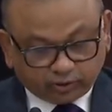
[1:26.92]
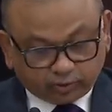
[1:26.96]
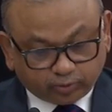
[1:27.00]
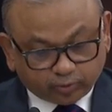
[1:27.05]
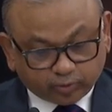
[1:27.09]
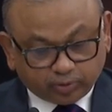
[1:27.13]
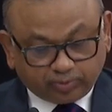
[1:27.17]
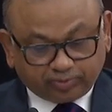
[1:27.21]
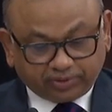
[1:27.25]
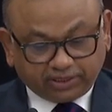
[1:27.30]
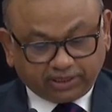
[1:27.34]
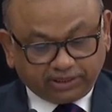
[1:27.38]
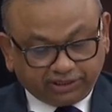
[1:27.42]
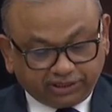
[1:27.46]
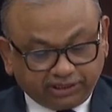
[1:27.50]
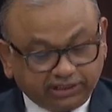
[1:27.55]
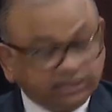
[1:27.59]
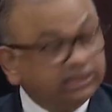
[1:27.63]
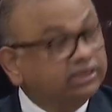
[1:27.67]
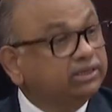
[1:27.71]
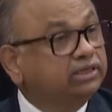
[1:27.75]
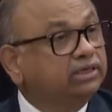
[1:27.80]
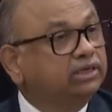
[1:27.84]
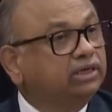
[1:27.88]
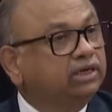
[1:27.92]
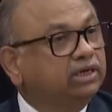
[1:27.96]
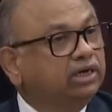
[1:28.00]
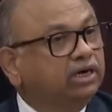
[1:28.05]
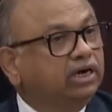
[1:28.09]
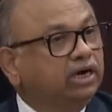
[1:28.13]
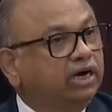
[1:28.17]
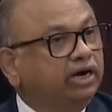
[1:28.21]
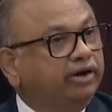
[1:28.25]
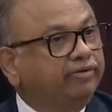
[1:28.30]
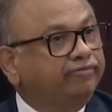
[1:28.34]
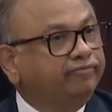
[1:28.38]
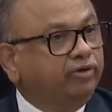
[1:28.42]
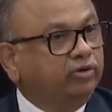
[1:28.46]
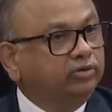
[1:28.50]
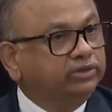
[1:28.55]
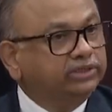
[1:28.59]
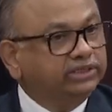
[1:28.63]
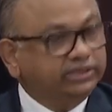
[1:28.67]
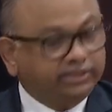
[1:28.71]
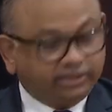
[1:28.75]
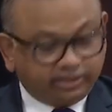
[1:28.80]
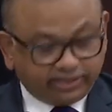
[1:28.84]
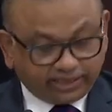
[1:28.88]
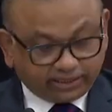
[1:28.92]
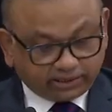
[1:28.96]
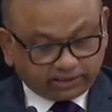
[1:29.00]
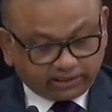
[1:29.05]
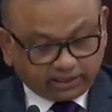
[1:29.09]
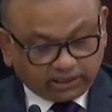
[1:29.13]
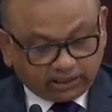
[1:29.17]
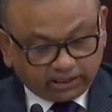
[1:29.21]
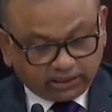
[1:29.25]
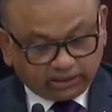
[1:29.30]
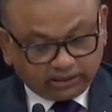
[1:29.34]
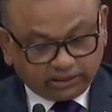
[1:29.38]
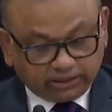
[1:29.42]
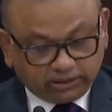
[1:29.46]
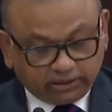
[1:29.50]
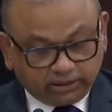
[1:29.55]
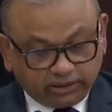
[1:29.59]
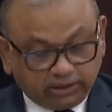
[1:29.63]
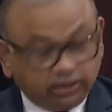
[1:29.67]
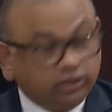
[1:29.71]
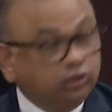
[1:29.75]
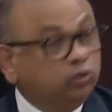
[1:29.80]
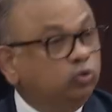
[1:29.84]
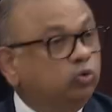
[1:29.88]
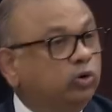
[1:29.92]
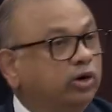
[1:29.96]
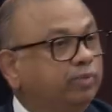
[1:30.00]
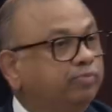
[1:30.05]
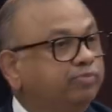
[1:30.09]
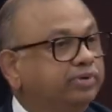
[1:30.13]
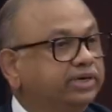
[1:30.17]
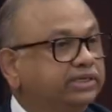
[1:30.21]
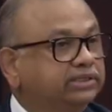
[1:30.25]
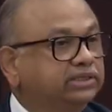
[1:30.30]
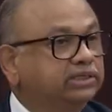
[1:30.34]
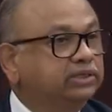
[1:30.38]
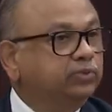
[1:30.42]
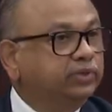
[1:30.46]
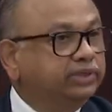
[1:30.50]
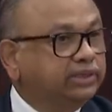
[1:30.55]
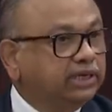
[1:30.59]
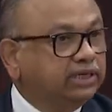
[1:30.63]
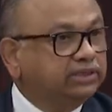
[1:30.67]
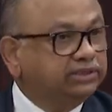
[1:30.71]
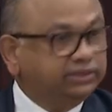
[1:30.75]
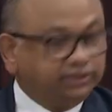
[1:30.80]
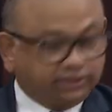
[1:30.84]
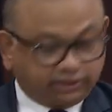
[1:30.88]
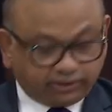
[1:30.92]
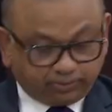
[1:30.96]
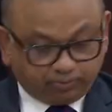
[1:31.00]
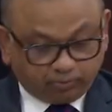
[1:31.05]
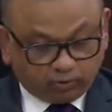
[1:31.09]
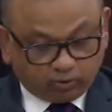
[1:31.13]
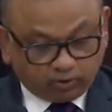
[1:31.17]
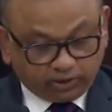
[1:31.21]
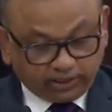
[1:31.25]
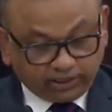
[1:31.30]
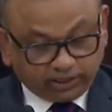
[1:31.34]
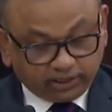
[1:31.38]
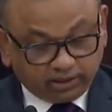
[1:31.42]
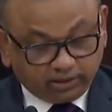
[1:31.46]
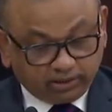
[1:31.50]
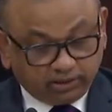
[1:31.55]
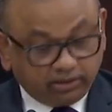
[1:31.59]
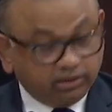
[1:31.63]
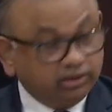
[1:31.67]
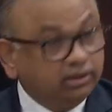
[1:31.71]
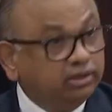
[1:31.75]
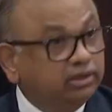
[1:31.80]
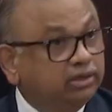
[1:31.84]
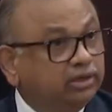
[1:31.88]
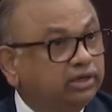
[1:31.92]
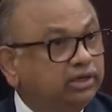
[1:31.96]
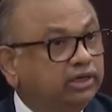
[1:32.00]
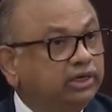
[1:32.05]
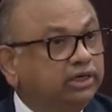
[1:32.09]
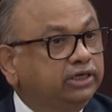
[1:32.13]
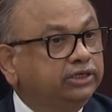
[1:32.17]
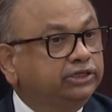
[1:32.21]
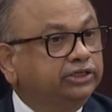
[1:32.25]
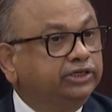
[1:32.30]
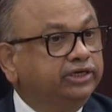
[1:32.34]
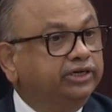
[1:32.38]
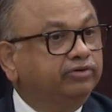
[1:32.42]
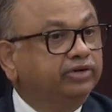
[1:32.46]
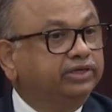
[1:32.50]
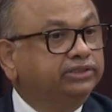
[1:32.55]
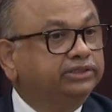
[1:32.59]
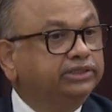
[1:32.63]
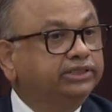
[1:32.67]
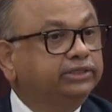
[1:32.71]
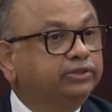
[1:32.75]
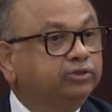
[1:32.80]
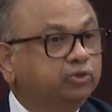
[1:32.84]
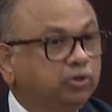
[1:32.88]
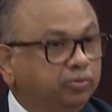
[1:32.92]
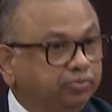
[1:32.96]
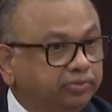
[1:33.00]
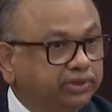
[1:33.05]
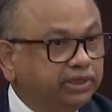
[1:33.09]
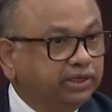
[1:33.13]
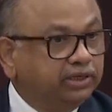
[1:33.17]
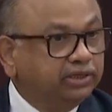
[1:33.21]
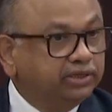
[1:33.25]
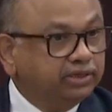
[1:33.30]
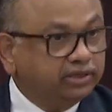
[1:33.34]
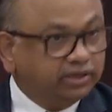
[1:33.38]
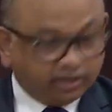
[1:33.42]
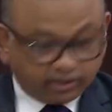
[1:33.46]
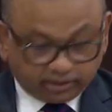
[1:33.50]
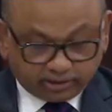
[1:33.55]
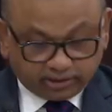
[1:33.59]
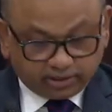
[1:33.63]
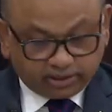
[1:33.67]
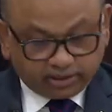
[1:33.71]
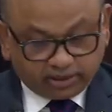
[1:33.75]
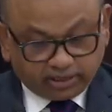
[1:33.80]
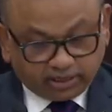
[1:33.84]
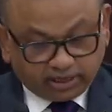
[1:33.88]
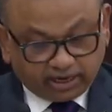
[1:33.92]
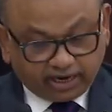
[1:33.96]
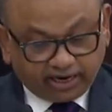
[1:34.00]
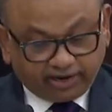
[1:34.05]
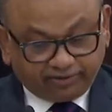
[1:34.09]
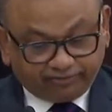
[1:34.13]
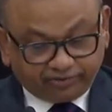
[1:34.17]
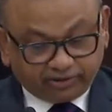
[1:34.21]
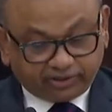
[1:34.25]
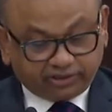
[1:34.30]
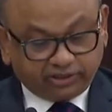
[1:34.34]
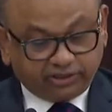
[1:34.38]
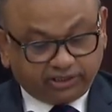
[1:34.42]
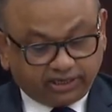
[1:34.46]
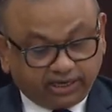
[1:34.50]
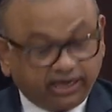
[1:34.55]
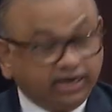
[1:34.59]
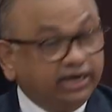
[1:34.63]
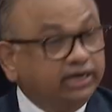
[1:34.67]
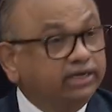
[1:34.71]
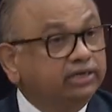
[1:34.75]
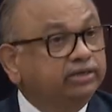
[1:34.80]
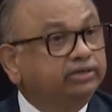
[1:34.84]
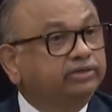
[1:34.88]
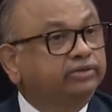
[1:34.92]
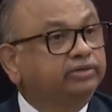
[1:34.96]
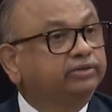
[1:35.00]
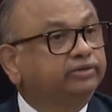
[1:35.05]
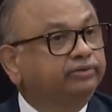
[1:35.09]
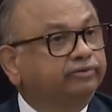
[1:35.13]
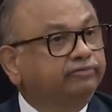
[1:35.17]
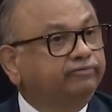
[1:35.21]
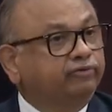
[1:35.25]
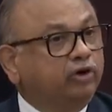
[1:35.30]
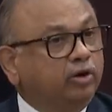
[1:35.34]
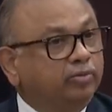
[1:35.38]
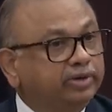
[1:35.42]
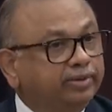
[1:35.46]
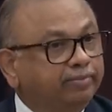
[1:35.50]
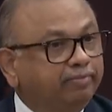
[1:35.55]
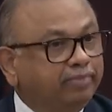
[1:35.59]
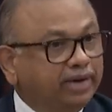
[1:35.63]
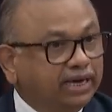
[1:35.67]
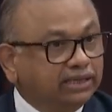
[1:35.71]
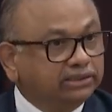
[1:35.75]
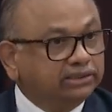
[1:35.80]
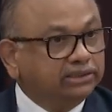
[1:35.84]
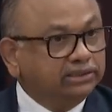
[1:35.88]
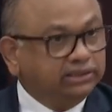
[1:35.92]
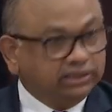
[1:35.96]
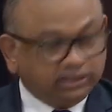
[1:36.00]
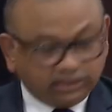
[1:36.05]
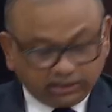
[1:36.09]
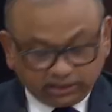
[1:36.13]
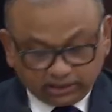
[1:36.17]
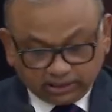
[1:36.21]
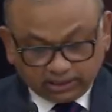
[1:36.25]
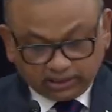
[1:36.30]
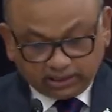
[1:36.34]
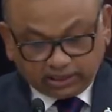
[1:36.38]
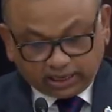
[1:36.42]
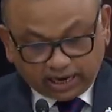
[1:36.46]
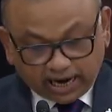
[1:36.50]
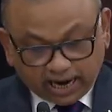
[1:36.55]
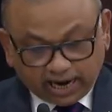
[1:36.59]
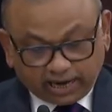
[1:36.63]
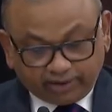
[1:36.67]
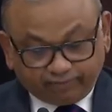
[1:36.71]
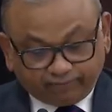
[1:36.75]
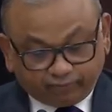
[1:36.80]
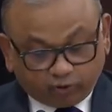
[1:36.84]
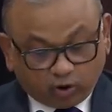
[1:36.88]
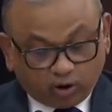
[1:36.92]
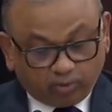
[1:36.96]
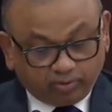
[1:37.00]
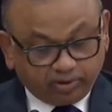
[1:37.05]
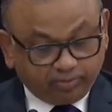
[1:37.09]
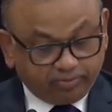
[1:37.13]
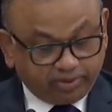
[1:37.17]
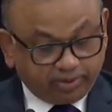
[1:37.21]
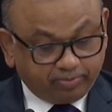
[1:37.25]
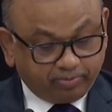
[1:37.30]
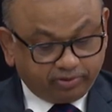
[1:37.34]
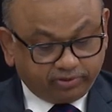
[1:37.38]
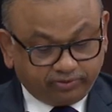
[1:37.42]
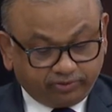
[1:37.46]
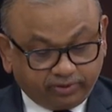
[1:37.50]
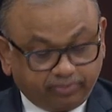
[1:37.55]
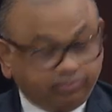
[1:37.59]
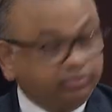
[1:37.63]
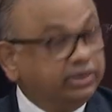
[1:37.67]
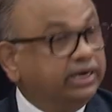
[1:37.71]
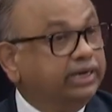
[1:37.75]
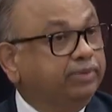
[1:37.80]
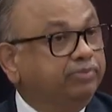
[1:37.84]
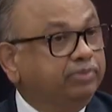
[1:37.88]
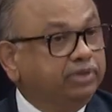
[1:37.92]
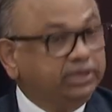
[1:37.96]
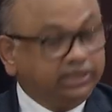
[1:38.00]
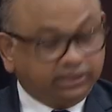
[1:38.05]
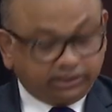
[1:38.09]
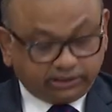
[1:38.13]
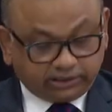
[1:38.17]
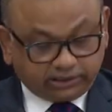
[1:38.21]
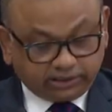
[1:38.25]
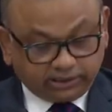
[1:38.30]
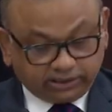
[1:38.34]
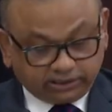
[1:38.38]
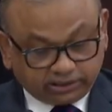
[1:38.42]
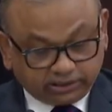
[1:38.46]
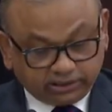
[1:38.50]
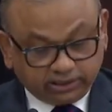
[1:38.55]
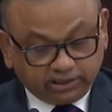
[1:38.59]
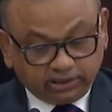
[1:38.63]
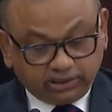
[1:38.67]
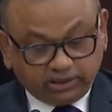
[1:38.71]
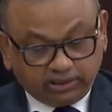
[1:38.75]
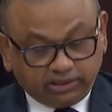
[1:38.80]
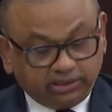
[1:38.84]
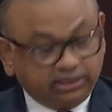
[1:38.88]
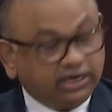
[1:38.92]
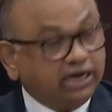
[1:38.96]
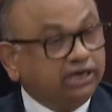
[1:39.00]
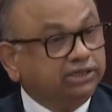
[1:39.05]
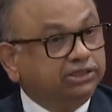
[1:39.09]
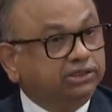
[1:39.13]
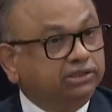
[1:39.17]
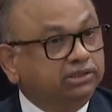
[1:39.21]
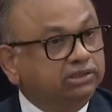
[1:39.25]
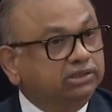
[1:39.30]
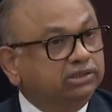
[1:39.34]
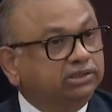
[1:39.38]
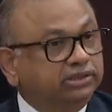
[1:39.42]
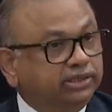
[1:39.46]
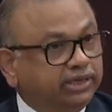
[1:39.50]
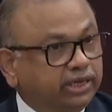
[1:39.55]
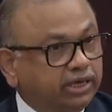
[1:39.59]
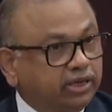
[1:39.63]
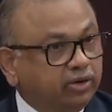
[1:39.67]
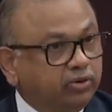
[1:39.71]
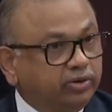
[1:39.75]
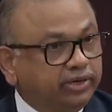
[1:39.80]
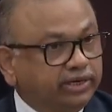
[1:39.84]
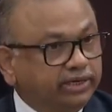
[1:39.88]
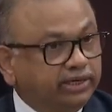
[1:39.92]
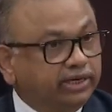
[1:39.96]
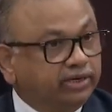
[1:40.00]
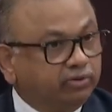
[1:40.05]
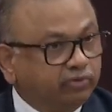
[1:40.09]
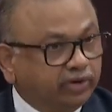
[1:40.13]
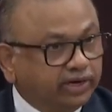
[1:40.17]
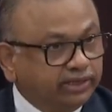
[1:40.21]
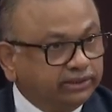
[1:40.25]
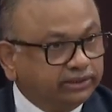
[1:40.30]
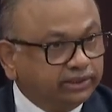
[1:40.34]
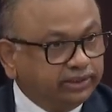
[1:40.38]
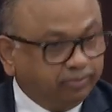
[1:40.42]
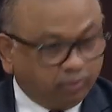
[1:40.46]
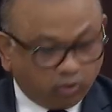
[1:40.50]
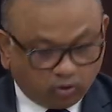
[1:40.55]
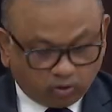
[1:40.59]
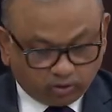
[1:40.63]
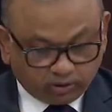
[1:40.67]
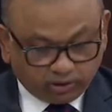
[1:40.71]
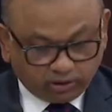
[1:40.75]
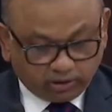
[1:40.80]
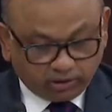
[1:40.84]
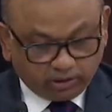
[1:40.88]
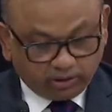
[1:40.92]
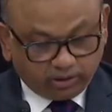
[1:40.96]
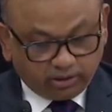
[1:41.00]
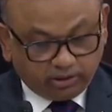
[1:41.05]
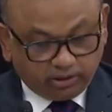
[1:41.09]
Swarup Gupta ji, our founder director, who are present with us this morning, Shri Ranjit Gupta, IFS retired, former ambassador, and former member of the Prime Minister's National Security Advisory Board,